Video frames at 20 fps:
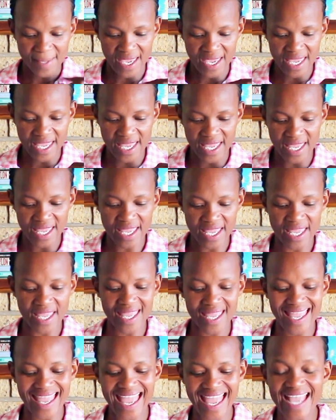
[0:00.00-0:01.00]

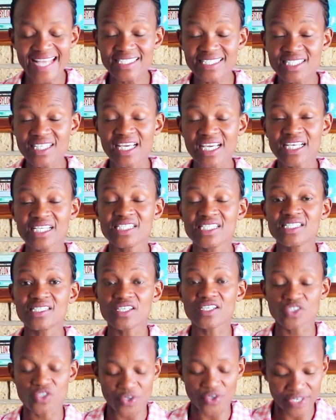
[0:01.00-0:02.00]
8 years,
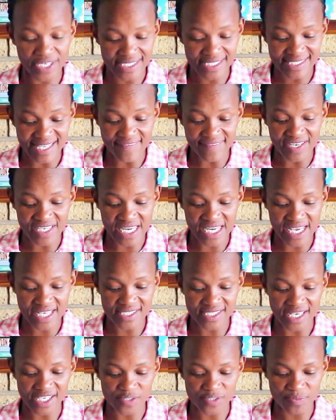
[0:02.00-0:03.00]
sorry, 7
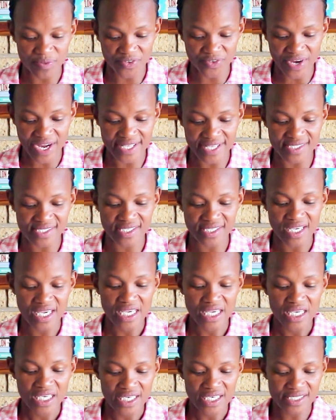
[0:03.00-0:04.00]
years experience.
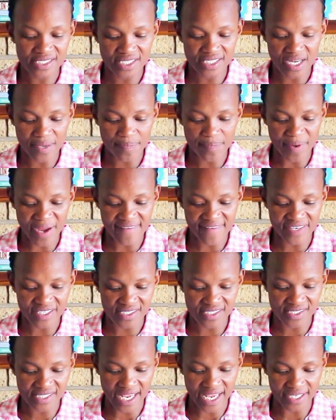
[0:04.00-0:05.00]
He's in a
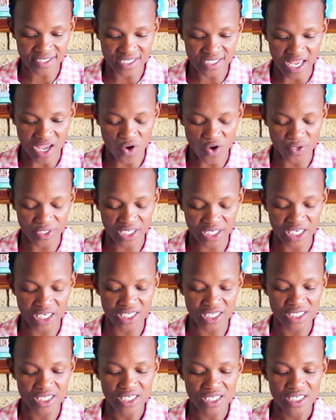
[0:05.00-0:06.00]
private sector.
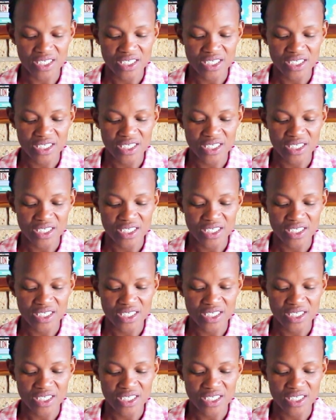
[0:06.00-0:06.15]
Okay.